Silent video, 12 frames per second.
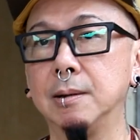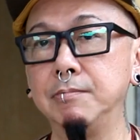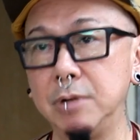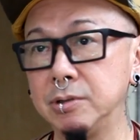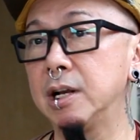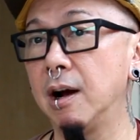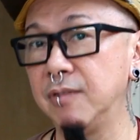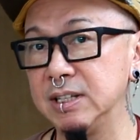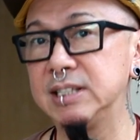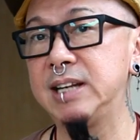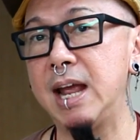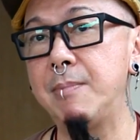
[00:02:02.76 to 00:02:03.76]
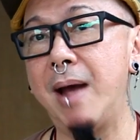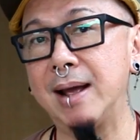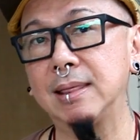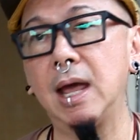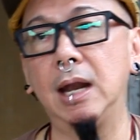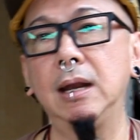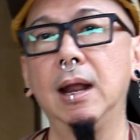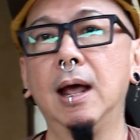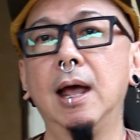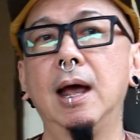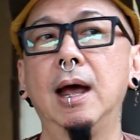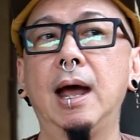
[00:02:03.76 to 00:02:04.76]
music of its day back then.
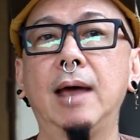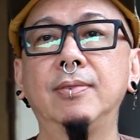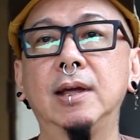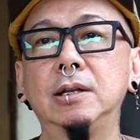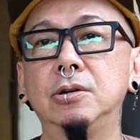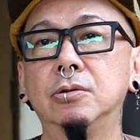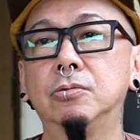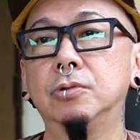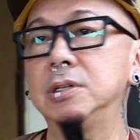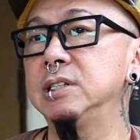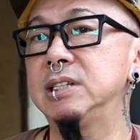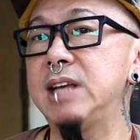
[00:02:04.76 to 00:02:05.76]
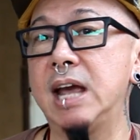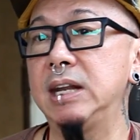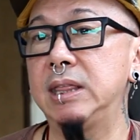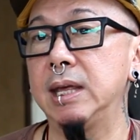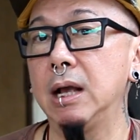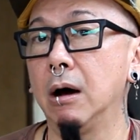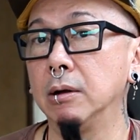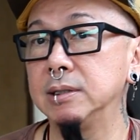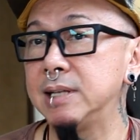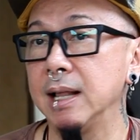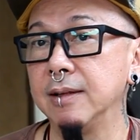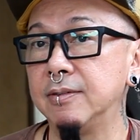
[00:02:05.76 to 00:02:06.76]
And then you wouldn't see anything on
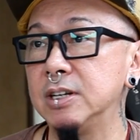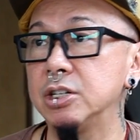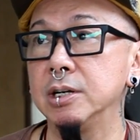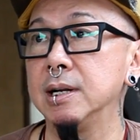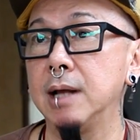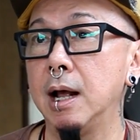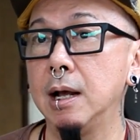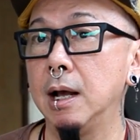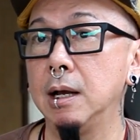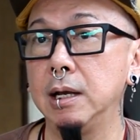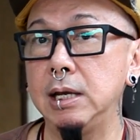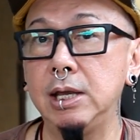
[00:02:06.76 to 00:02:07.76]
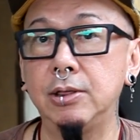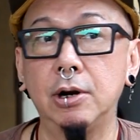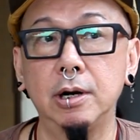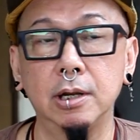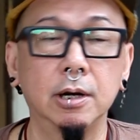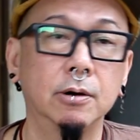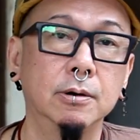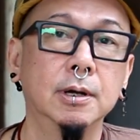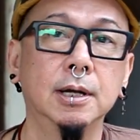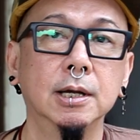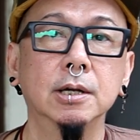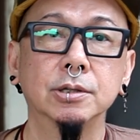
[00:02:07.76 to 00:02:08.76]
television either, you know.
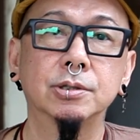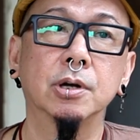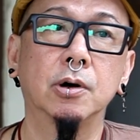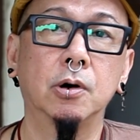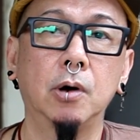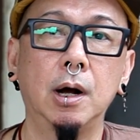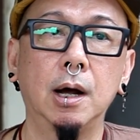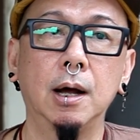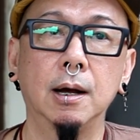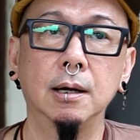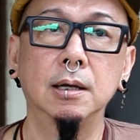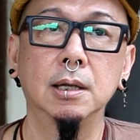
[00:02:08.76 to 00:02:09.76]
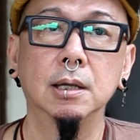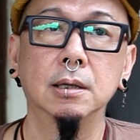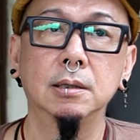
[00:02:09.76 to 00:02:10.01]
So